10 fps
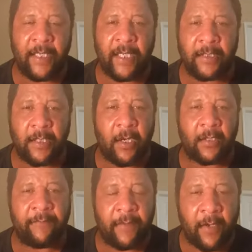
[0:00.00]
to get to
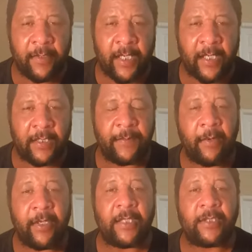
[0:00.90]
God the Father in the
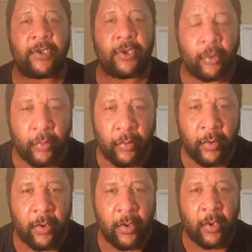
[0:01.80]
spirit is through
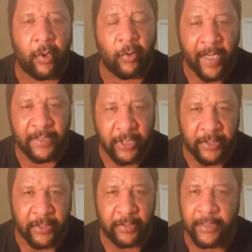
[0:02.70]
Christ
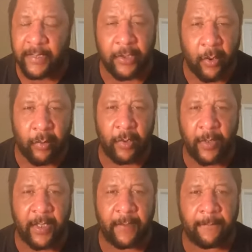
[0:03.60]
Jesus. That's the only
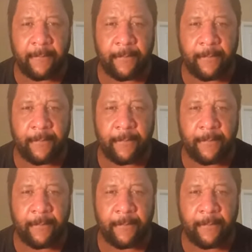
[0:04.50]
way.